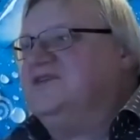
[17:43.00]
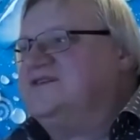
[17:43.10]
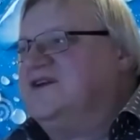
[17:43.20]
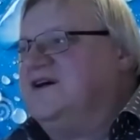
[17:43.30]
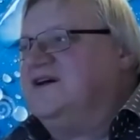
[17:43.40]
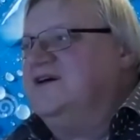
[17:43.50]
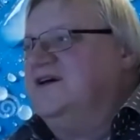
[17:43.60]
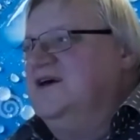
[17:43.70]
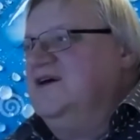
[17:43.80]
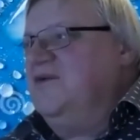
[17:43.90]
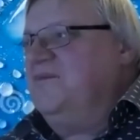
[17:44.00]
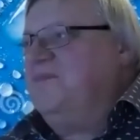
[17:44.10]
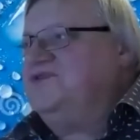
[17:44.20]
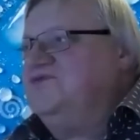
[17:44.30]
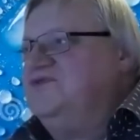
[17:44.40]
extra
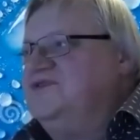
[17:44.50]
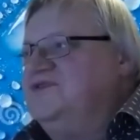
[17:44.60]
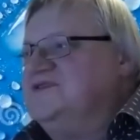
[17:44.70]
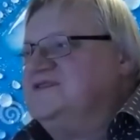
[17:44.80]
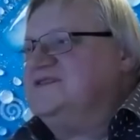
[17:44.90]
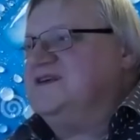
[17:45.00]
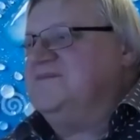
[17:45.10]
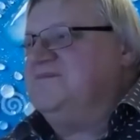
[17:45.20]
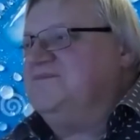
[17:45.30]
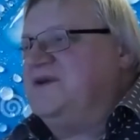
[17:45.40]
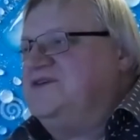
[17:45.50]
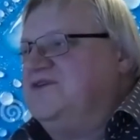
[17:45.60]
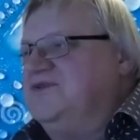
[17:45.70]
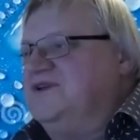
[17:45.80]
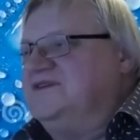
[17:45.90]
opportunities, and
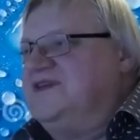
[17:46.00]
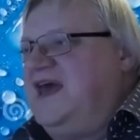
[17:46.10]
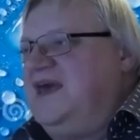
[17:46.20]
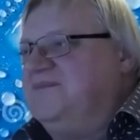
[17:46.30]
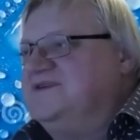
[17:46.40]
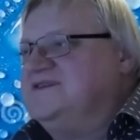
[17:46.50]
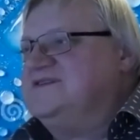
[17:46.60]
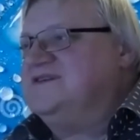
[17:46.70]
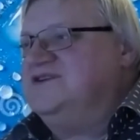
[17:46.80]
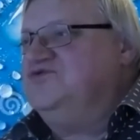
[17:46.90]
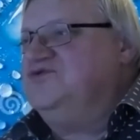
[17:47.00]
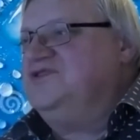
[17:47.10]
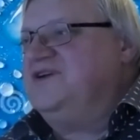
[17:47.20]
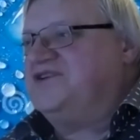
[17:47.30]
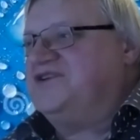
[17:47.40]
particular time is
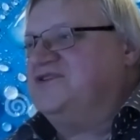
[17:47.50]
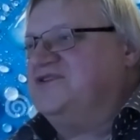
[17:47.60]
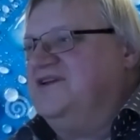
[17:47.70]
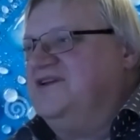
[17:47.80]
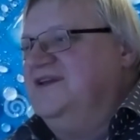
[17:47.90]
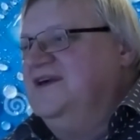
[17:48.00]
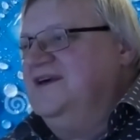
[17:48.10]
unidirectional.